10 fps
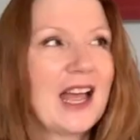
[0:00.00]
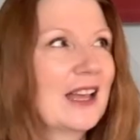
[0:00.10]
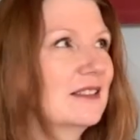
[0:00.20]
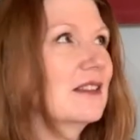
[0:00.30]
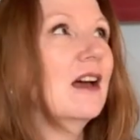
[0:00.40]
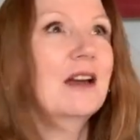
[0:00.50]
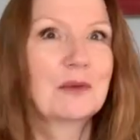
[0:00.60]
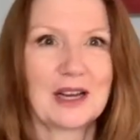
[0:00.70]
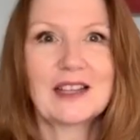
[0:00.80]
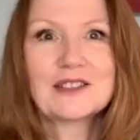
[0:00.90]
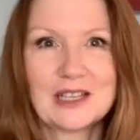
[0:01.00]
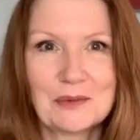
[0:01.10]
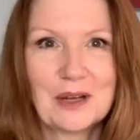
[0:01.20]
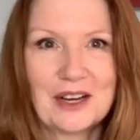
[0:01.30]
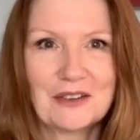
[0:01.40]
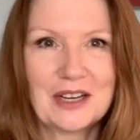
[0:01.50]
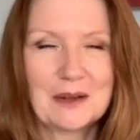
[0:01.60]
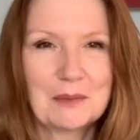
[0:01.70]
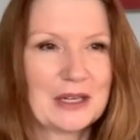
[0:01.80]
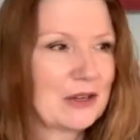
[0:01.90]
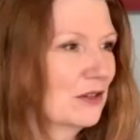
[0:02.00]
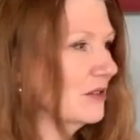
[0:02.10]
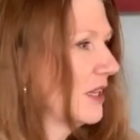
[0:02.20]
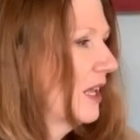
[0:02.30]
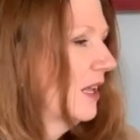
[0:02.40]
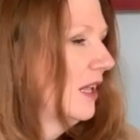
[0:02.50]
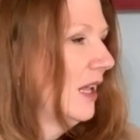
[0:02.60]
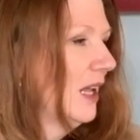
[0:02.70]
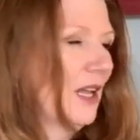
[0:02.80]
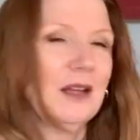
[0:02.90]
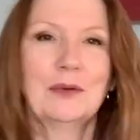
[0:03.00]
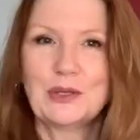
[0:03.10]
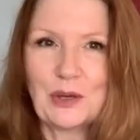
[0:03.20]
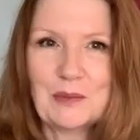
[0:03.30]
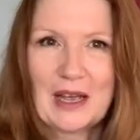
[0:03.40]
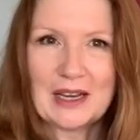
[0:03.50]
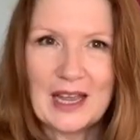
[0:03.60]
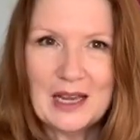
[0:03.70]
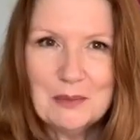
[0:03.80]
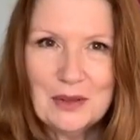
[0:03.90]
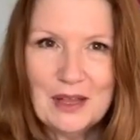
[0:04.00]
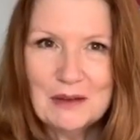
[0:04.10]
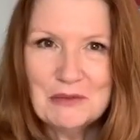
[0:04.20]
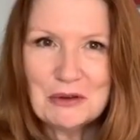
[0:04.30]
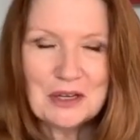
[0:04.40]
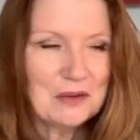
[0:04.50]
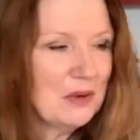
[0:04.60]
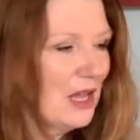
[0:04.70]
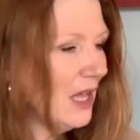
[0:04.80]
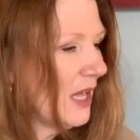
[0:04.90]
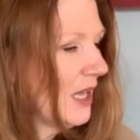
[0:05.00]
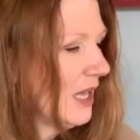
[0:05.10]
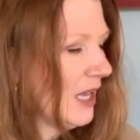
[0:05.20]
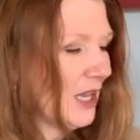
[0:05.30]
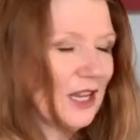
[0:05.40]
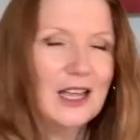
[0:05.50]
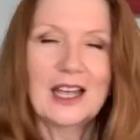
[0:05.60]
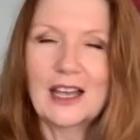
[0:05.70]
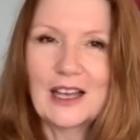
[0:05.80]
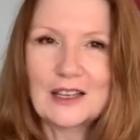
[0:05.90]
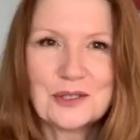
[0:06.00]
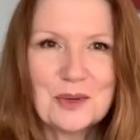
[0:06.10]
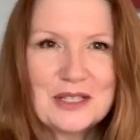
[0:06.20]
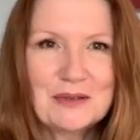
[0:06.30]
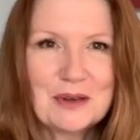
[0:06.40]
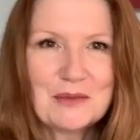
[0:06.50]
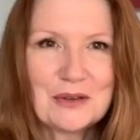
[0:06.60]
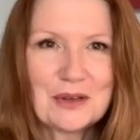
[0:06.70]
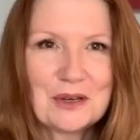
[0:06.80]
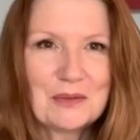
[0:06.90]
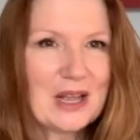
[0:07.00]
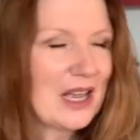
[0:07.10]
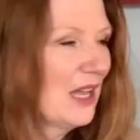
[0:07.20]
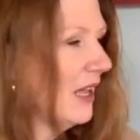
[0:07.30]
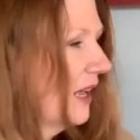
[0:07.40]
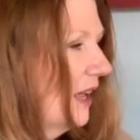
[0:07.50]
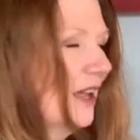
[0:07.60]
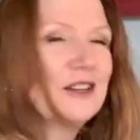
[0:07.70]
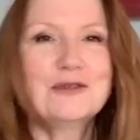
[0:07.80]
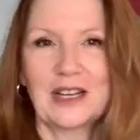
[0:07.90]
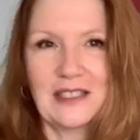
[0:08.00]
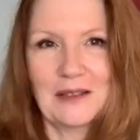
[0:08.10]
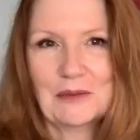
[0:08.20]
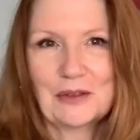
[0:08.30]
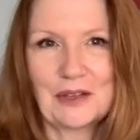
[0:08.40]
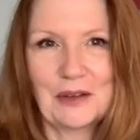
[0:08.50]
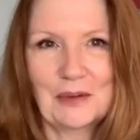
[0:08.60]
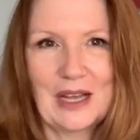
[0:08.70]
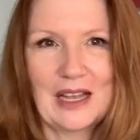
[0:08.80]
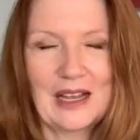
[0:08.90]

and I will actually wear it because we're talking about a cape that I'm not going to wear, a sweater I'm not going to wear, and a dress I'm not going to wear.